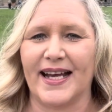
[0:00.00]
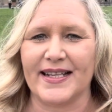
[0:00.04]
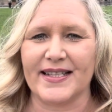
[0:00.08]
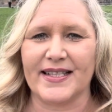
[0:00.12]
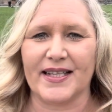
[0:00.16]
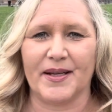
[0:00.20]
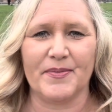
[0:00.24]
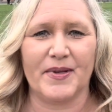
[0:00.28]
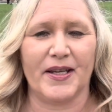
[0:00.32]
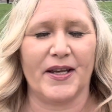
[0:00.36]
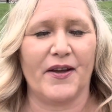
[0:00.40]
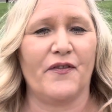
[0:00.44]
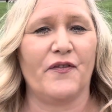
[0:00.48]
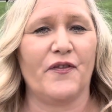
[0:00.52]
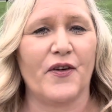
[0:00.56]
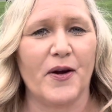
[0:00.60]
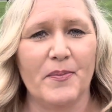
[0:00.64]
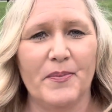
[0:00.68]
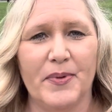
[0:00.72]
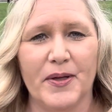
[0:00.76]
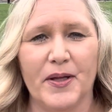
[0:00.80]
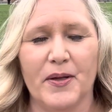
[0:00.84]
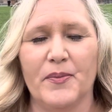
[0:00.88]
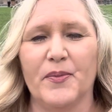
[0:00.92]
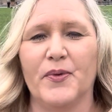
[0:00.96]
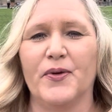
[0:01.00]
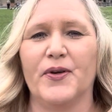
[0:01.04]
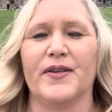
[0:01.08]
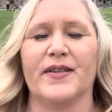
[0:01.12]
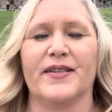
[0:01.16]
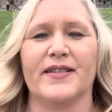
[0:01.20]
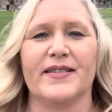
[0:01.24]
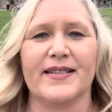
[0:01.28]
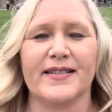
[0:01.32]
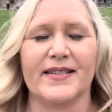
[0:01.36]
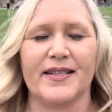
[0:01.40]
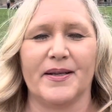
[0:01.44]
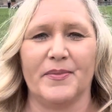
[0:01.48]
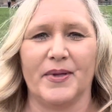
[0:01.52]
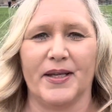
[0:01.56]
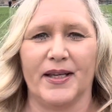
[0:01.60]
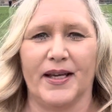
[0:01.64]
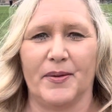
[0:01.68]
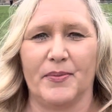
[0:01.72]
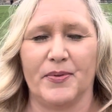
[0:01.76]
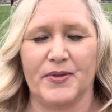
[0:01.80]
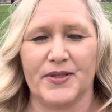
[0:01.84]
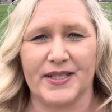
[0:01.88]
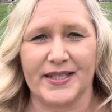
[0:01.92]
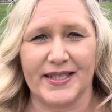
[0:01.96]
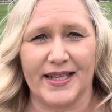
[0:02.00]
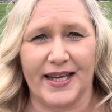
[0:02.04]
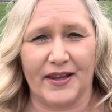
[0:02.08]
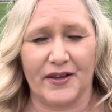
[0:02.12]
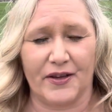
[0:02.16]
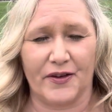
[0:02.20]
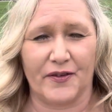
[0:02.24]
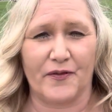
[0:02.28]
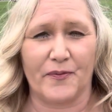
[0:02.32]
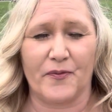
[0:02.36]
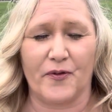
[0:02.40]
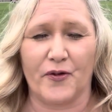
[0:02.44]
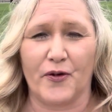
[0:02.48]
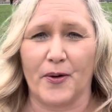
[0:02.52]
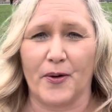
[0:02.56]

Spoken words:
something from Biltmore. This is something I put together for